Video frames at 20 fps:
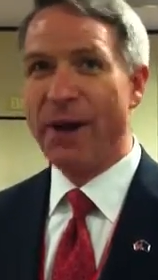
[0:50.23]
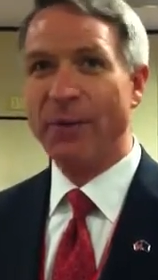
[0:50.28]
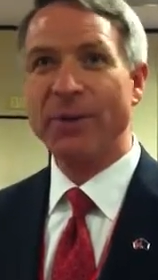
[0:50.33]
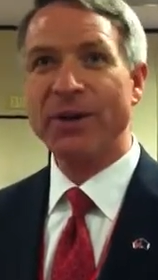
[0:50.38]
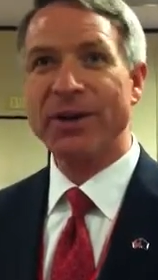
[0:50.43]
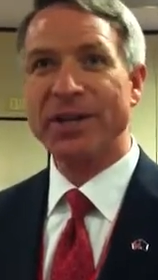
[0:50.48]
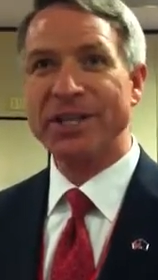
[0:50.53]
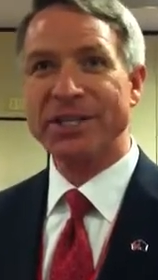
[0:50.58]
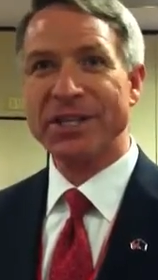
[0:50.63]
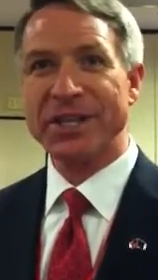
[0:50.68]
I will
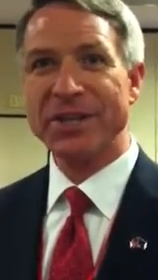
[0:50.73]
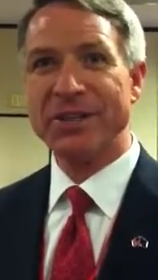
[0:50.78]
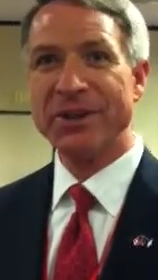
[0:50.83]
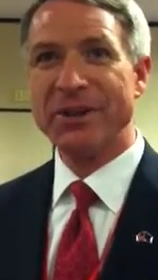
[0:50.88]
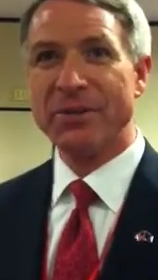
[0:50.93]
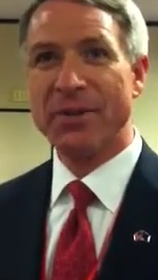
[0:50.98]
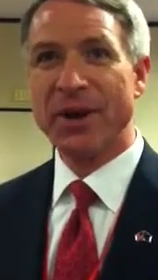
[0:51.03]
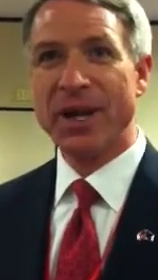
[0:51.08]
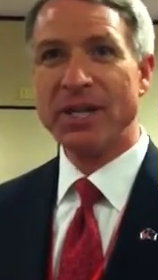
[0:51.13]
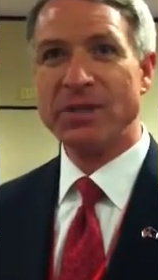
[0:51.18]
continue
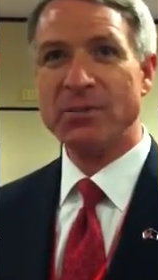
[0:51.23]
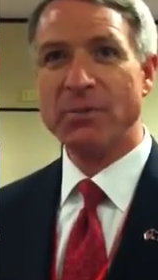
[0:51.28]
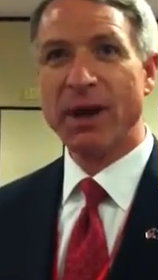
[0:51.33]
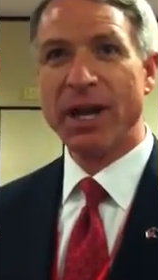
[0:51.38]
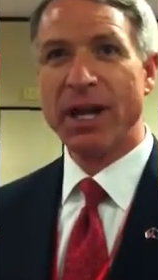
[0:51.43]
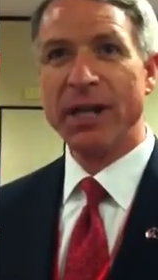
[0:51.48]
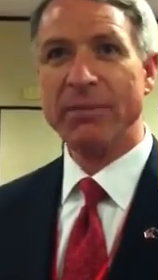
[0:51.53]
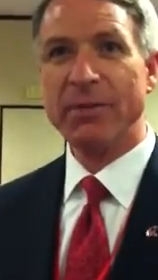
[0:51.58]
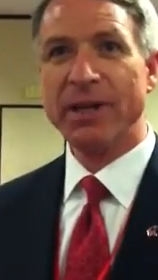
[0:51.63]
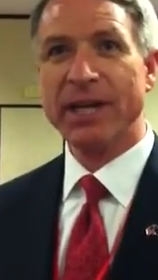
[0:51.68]
to raise
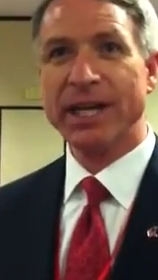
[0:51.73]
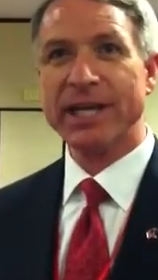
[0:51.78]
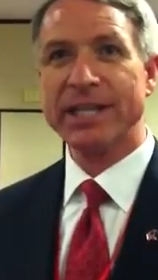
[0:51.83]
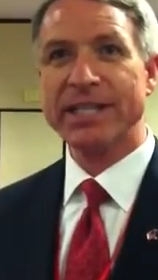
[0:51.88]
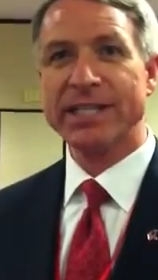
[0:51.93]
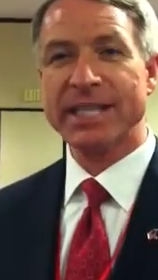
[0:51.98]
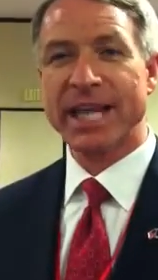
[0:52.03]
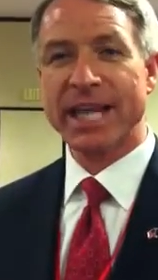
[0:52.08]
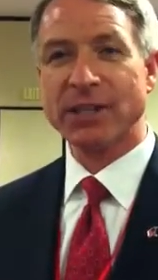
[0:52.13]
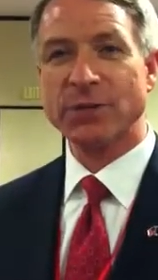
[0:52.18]
money
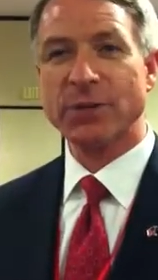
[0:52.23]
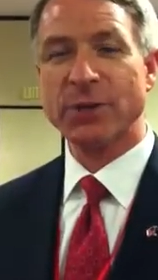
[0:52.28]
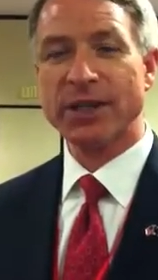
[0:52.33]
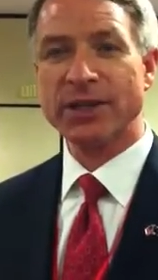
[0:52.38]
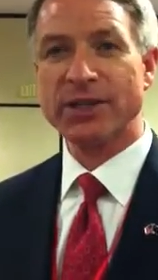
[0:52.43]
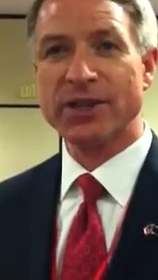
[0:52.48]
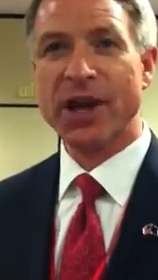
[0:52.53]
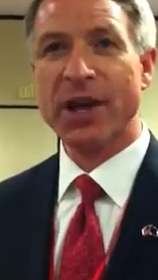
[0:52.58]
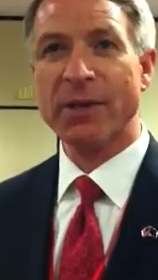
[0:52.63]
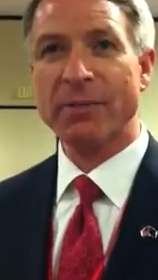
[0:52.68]
because that's what
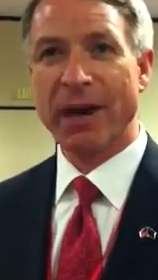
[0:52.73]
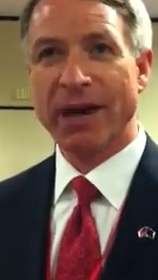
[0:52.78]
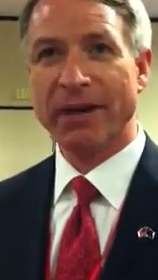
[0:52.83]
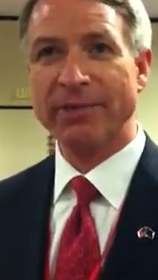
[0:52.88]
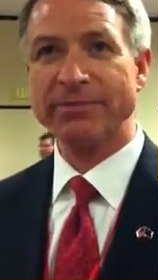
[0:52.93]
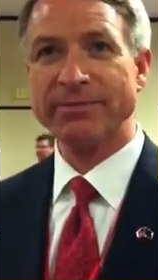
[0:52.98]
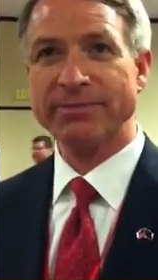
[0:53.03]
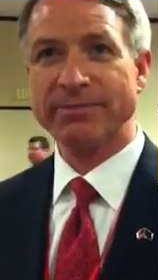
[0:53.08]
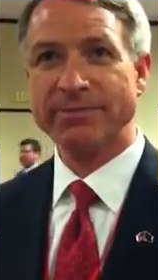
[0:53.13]
it's all about.